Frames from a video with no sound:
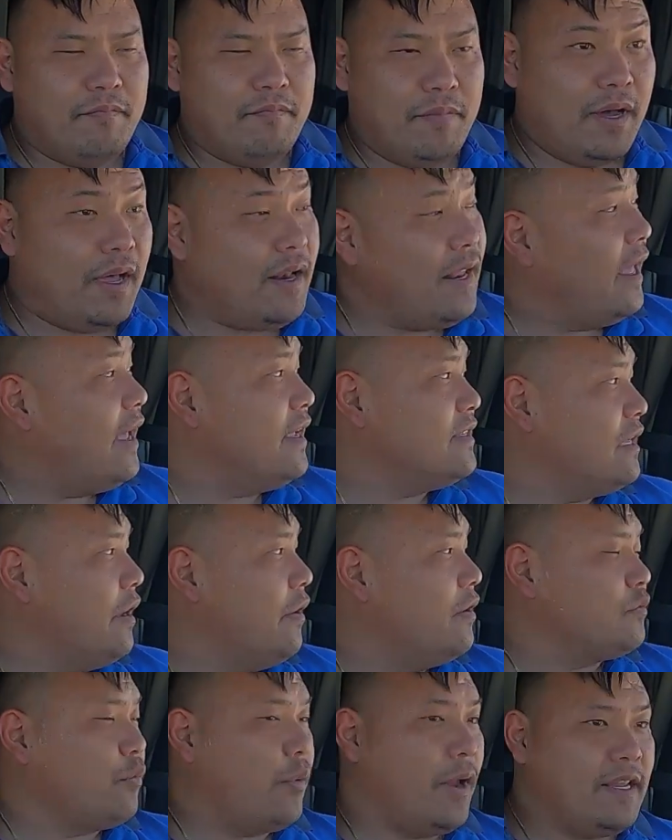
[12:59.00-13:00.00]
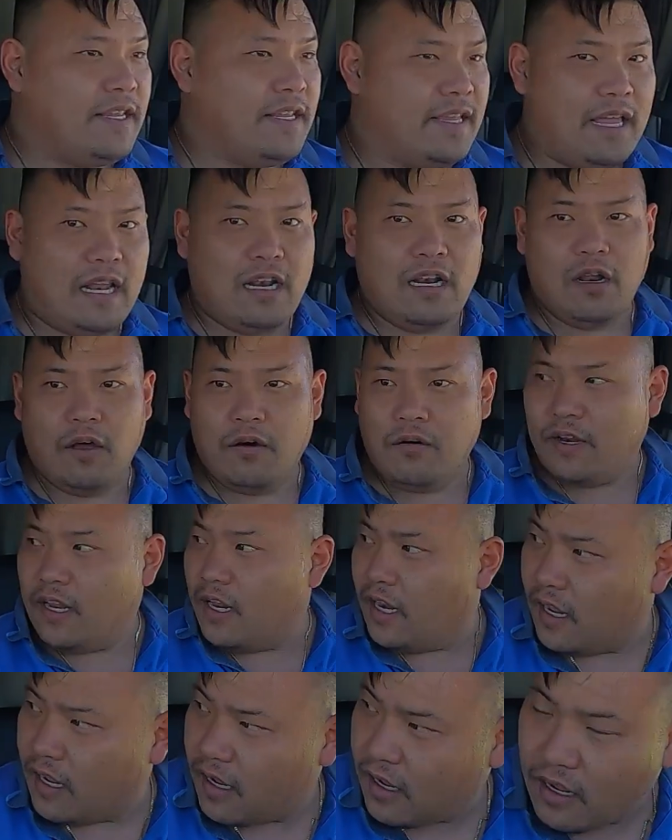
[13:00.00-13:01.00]
But as I was waiting to get
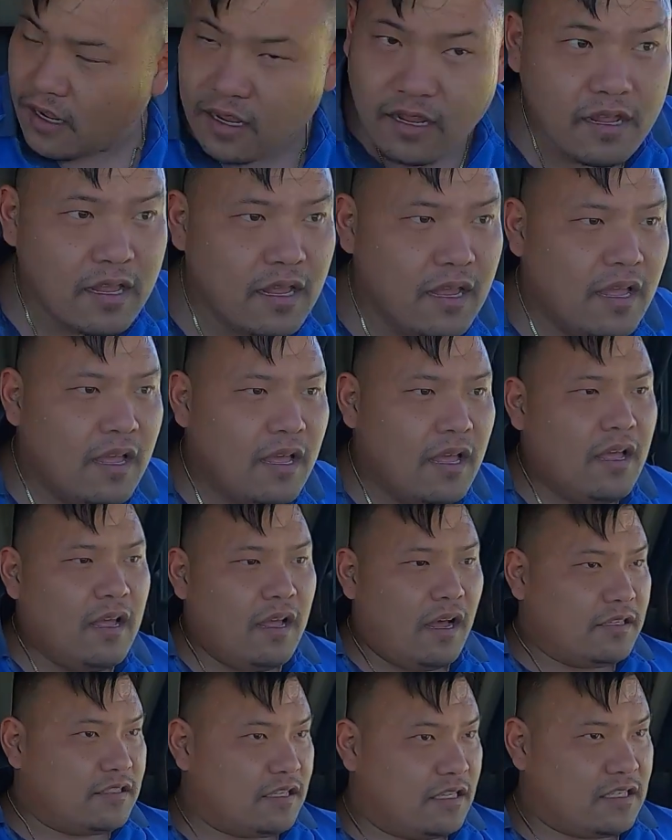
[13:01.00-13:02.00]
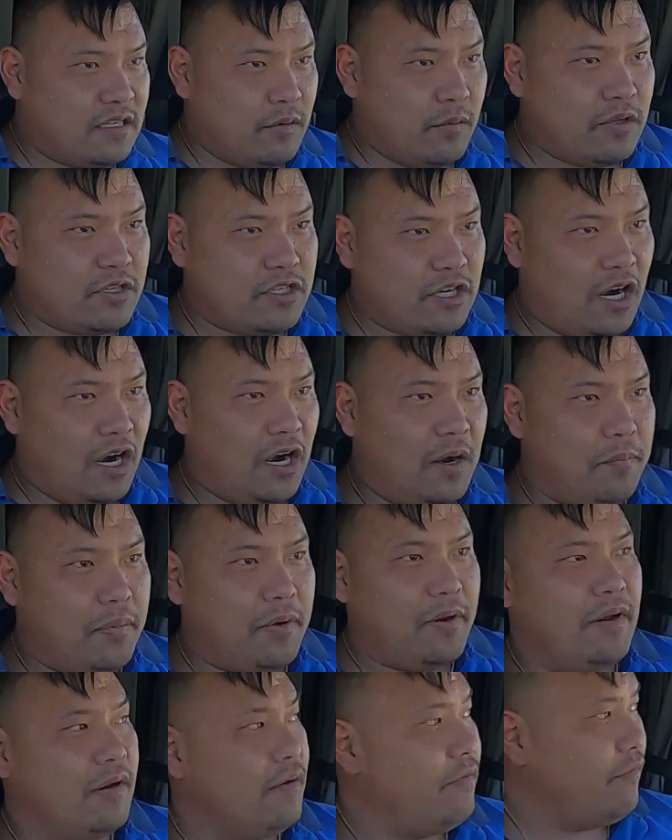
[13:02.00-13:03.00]
loaded, I saw someone tarp
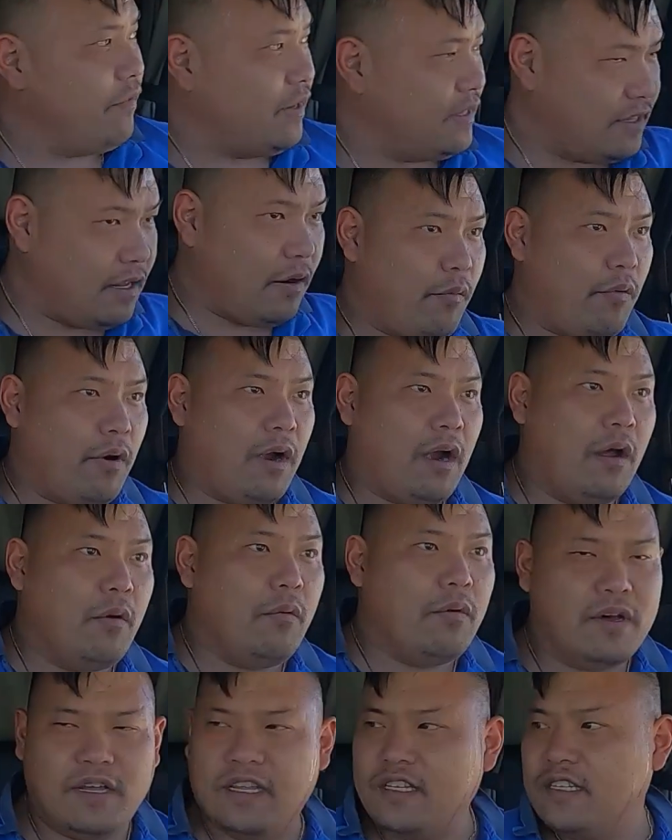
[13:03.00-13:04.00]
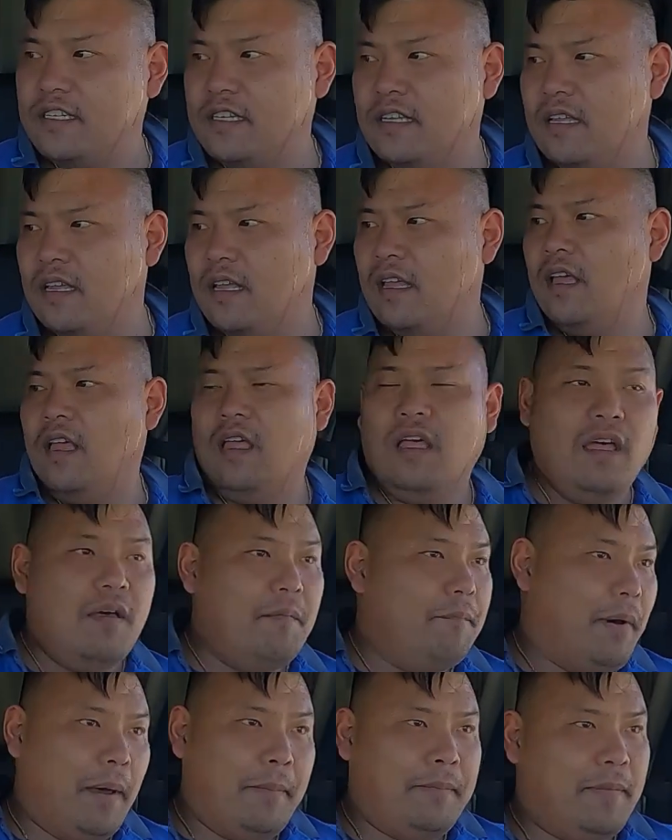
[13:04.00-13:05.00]
right where I was.
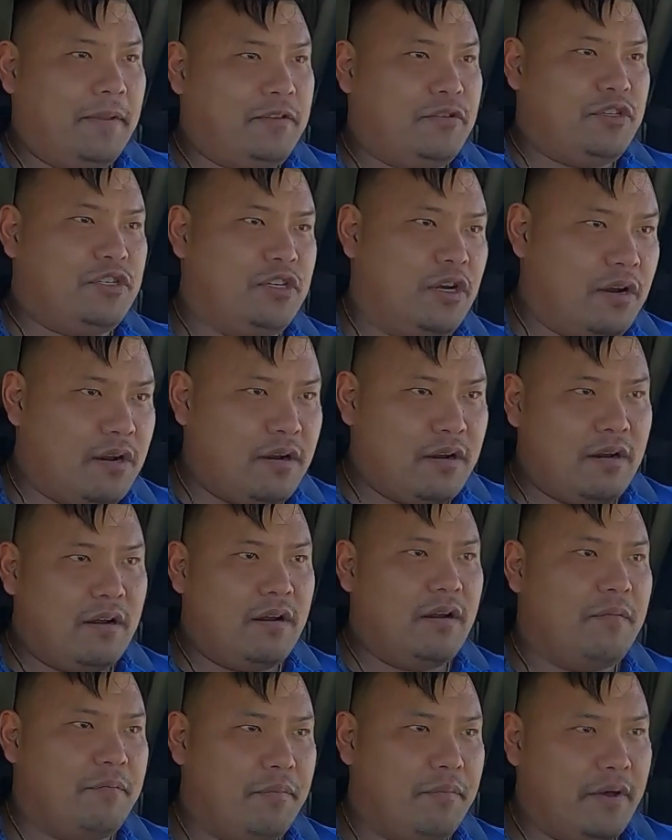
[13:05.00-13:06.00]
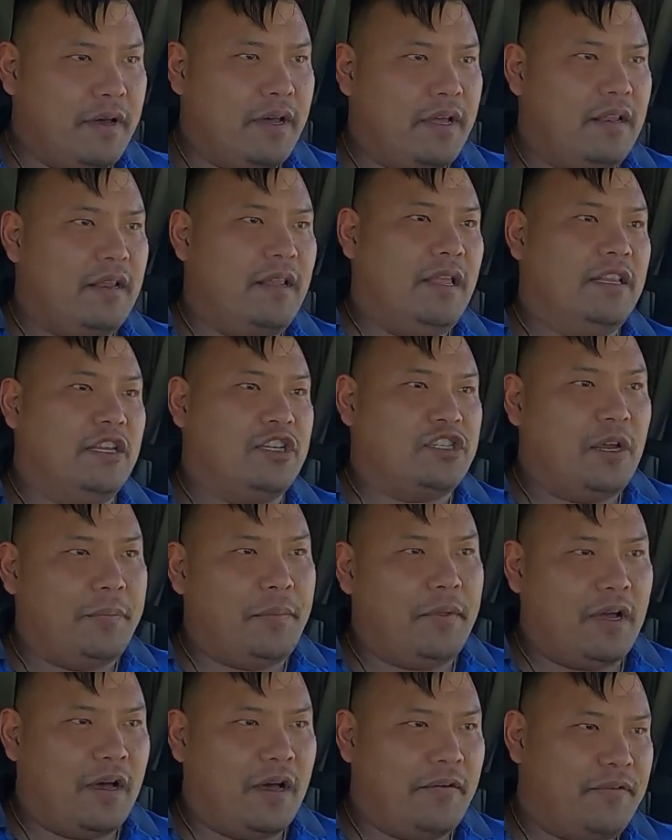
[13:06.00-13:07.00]
But I'm not too sure. But in the
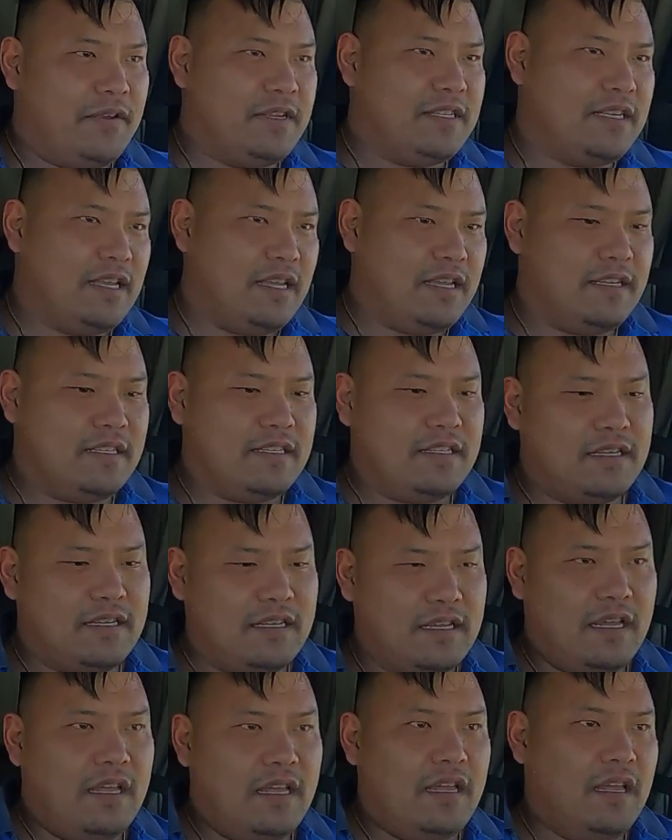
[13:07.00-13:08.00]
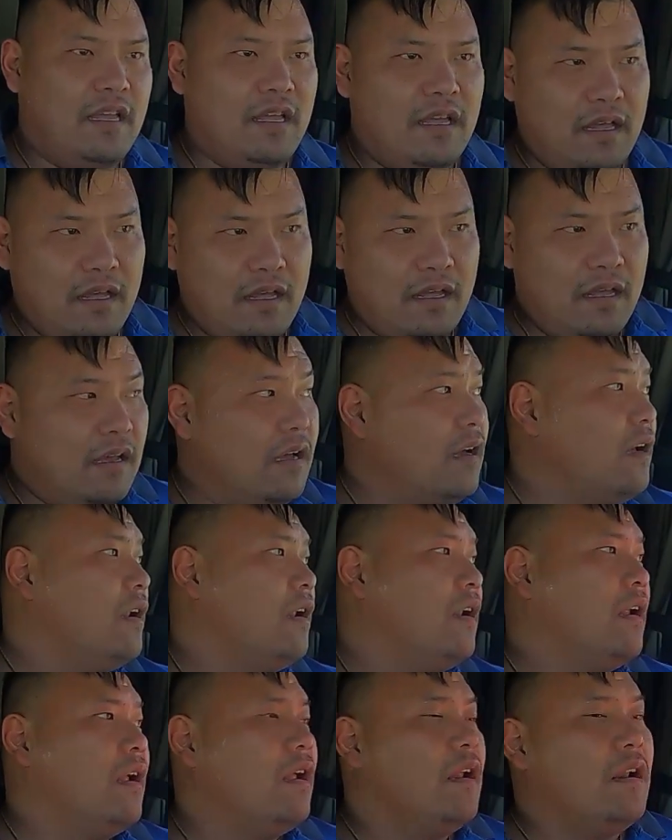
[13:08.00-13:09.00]
shipping office says
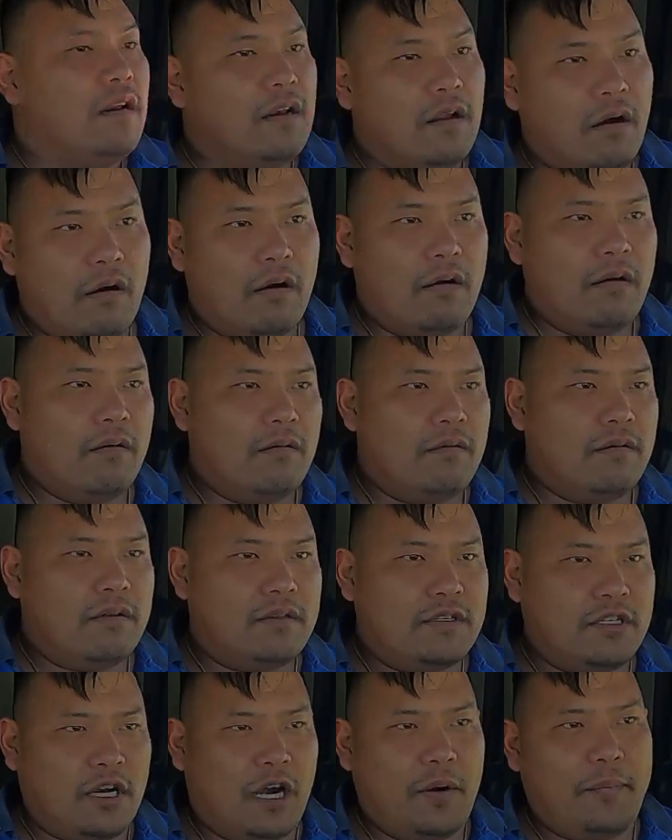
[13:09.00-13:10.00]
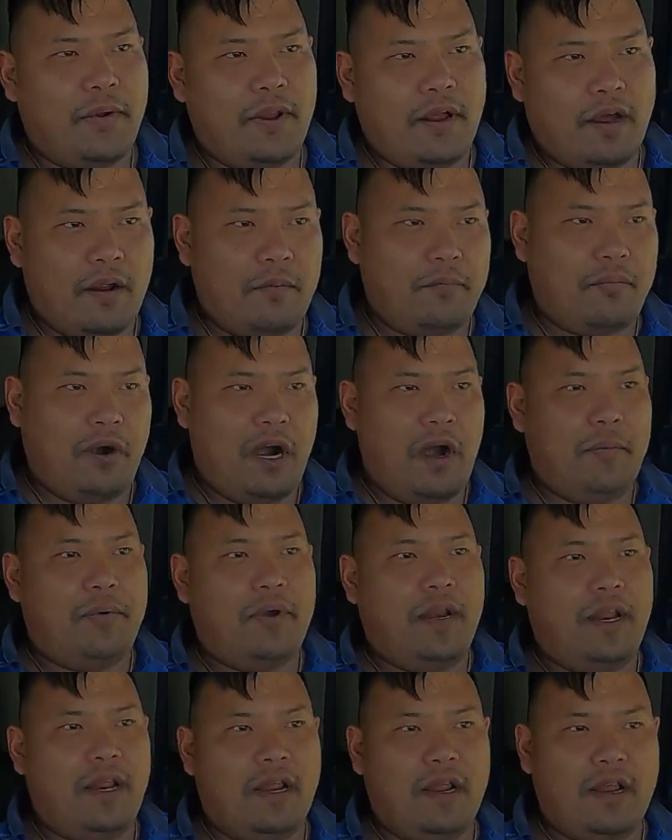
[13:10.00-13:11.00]
no tarping on
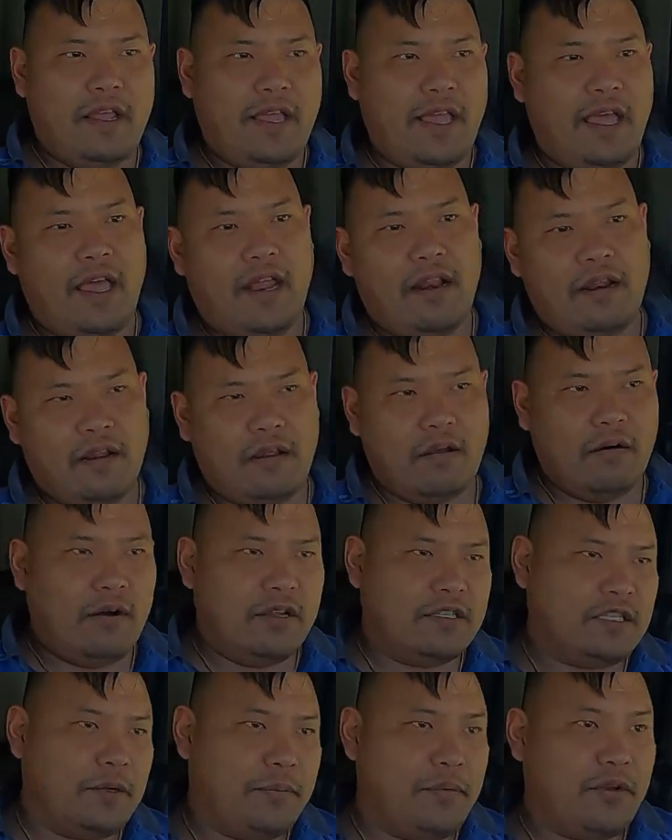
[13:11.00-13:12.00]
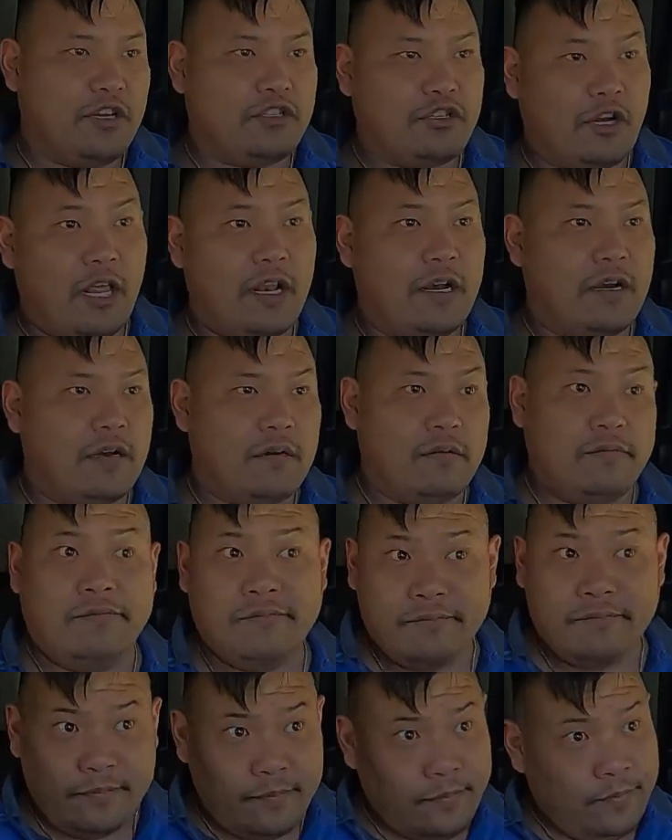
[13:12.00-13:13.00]
property, can't go on top of your trailer.
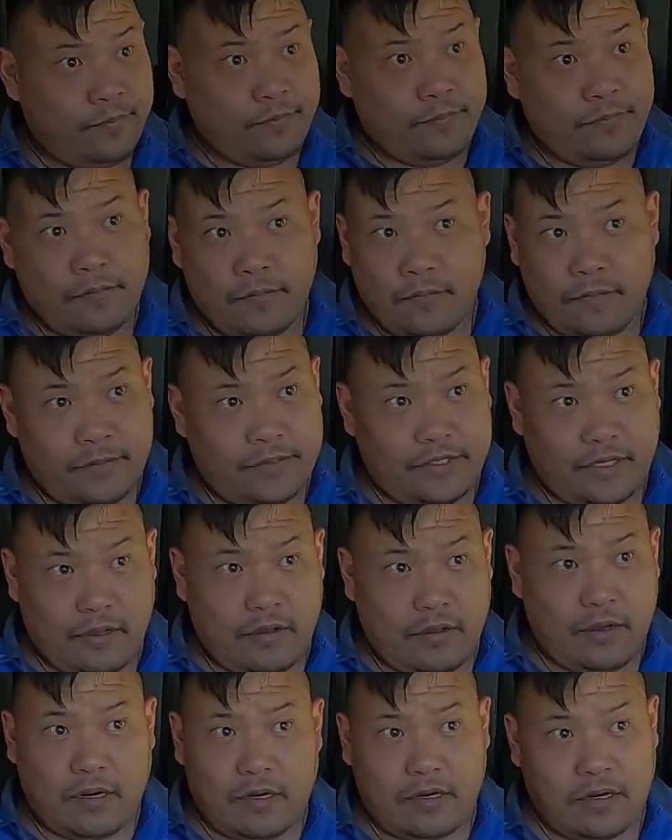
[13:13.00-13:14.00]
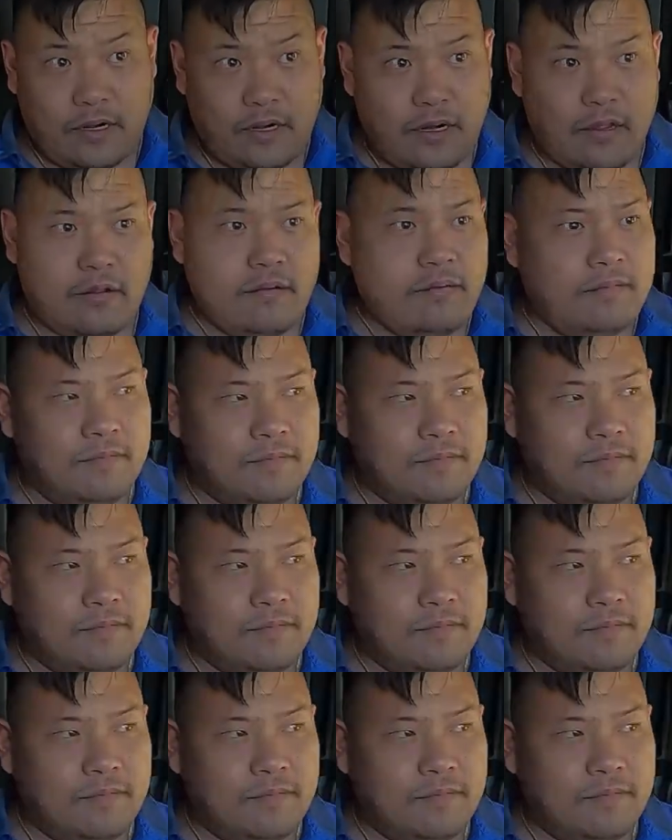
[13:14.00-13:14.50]
So I don't know.